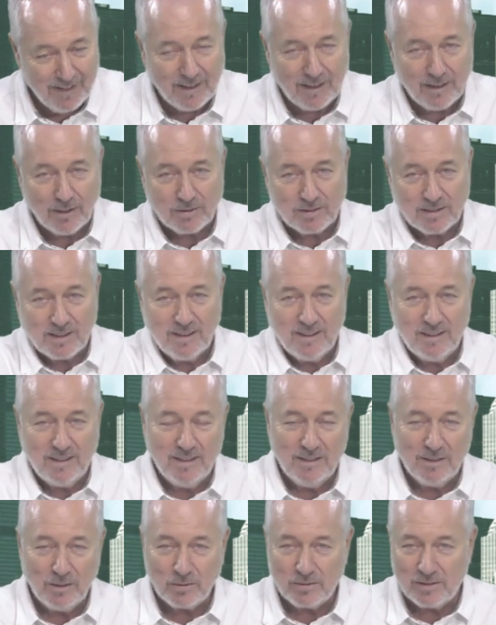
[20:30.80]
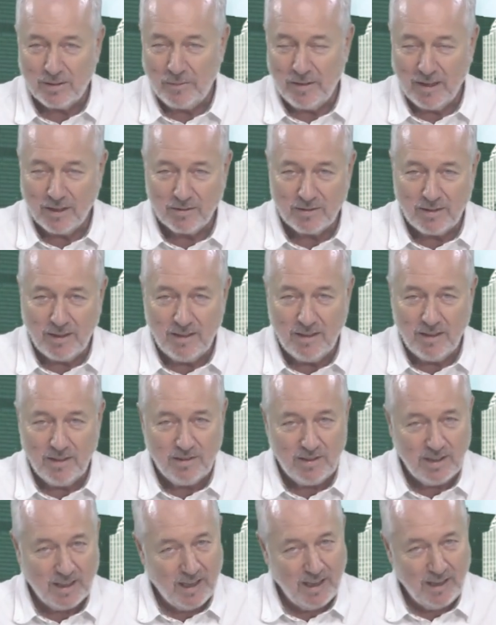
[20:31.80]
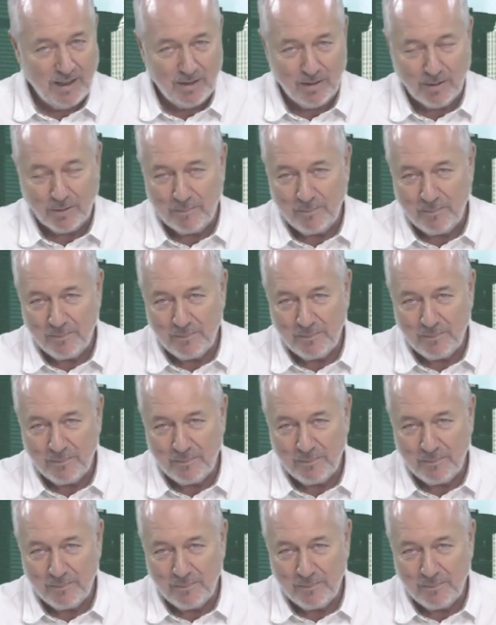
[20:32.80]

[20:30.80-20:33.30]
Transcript: Los sevillanos dicen chiquillo.